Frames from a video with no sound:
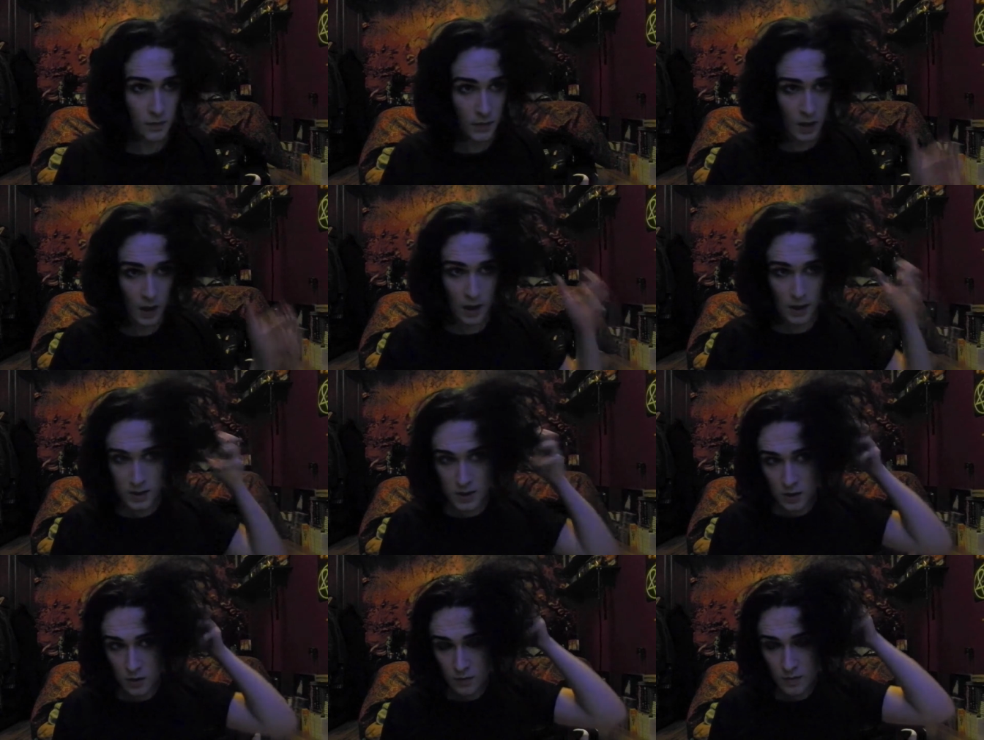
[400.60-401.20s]
I
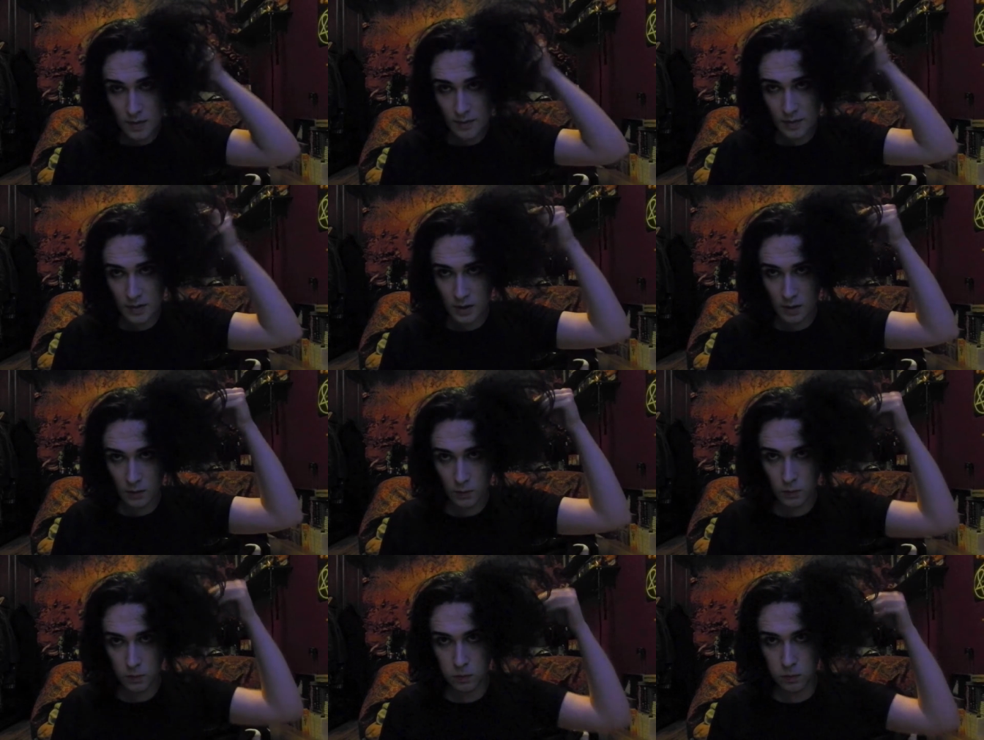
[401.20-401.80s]
do remember the
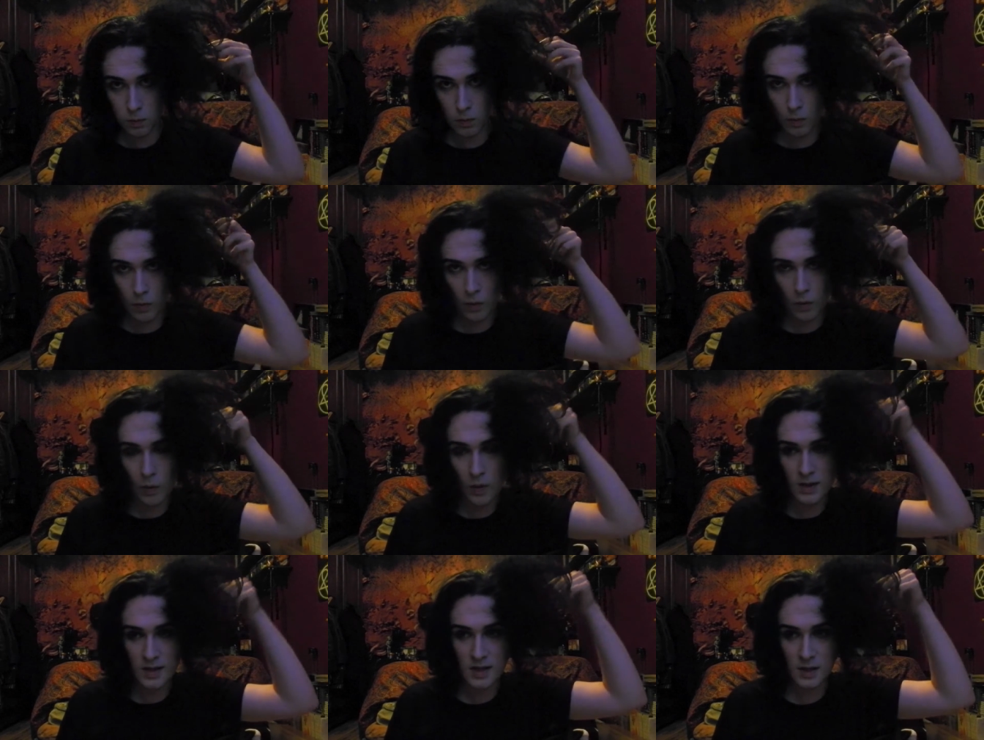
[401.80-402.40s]

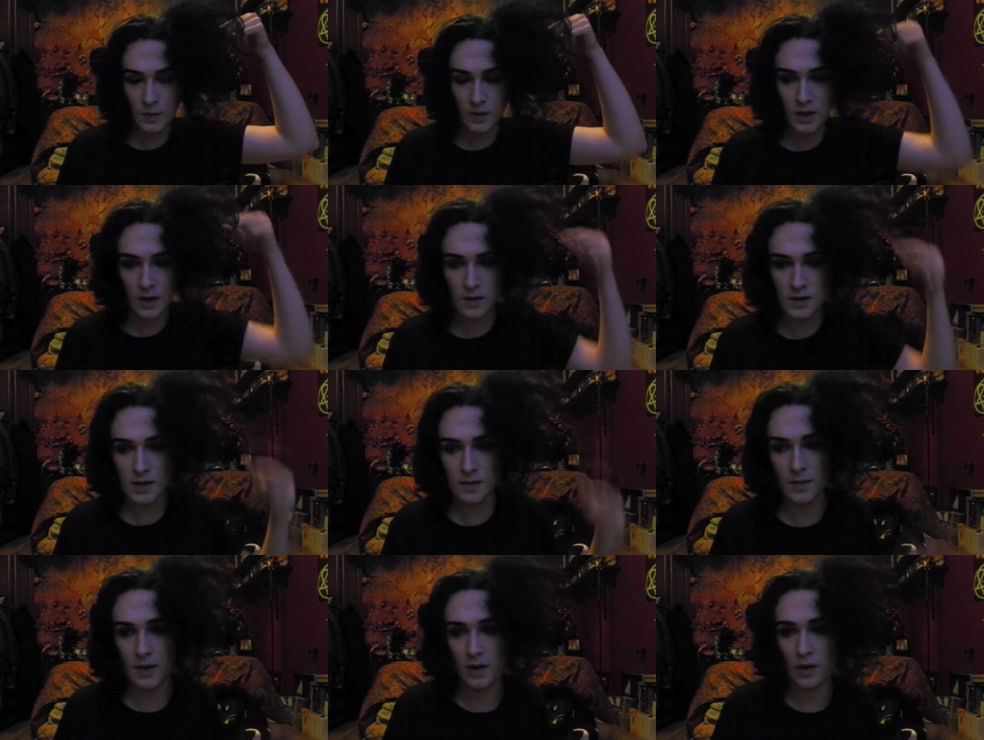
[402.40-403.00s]
one time when I
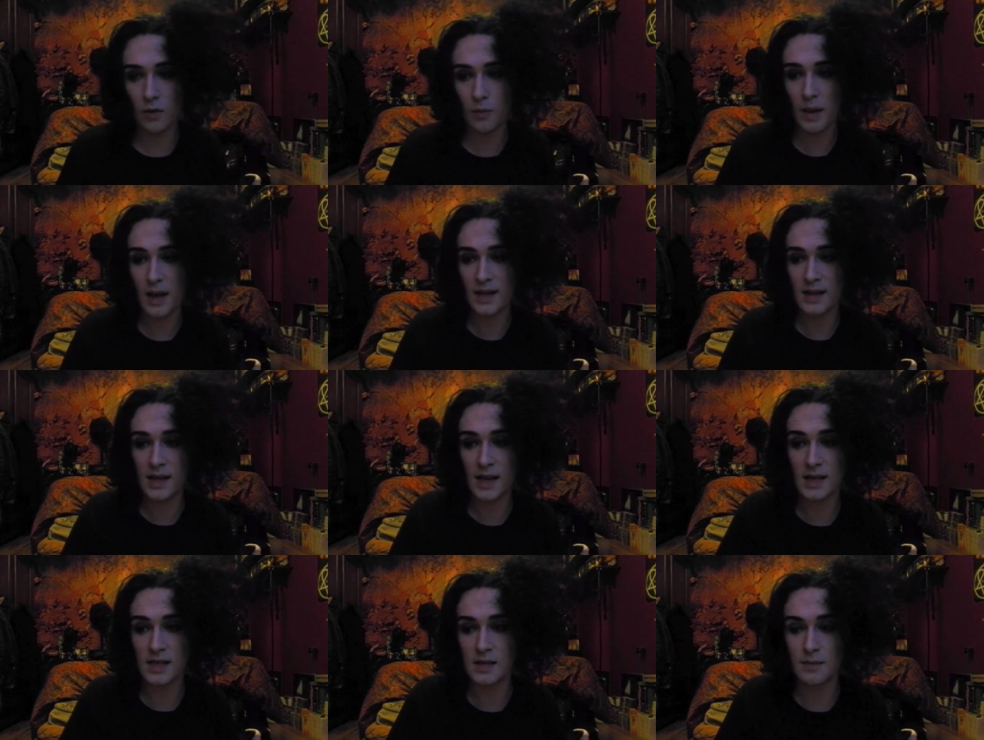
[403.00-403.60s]
was in my old band,
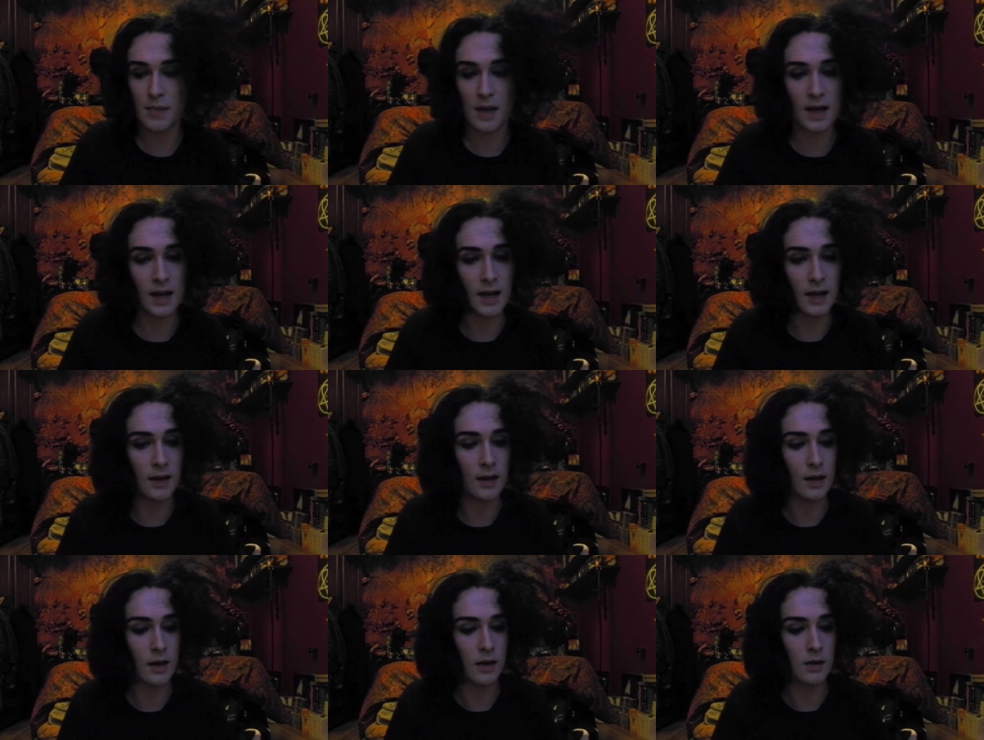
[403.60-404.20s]
the Acid Ballet,